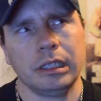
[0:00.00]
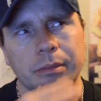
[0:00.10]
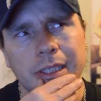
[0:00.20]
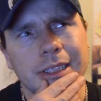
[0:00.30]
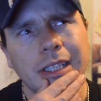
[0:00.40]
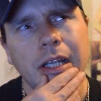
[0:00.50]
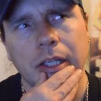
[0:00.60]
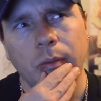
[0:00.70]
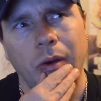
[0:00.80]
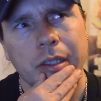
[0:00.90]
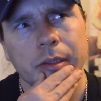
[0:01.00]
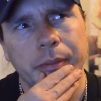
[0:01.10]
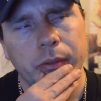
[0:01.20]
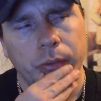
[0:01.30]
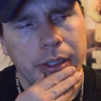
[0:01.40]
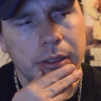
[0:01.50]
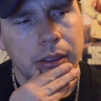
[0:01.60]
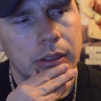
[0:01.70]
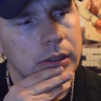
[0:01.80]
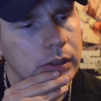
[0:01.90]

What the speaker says: because that's a lot of water being wasted.